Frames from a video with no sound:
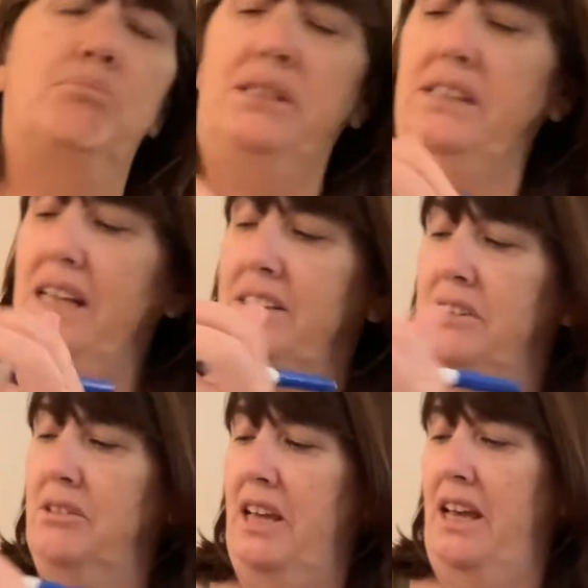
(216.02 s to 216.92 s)
but that's
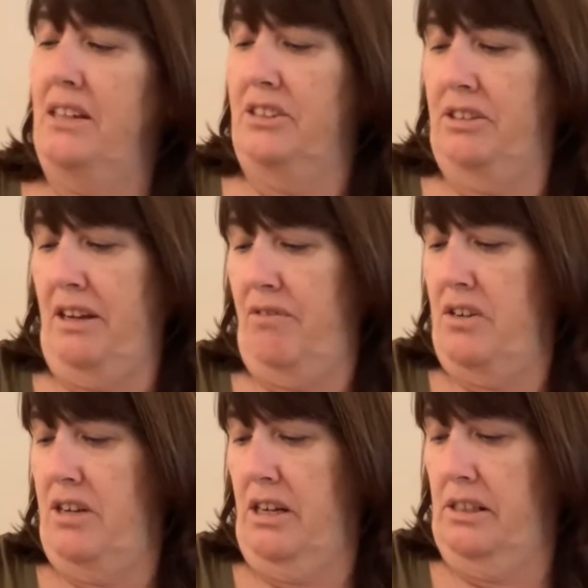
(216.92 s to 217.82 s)
okay. I'll do that for
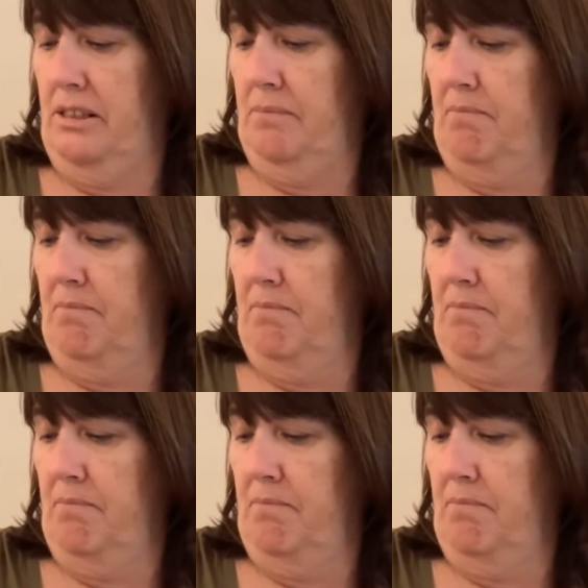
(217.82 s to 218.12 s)
you guys.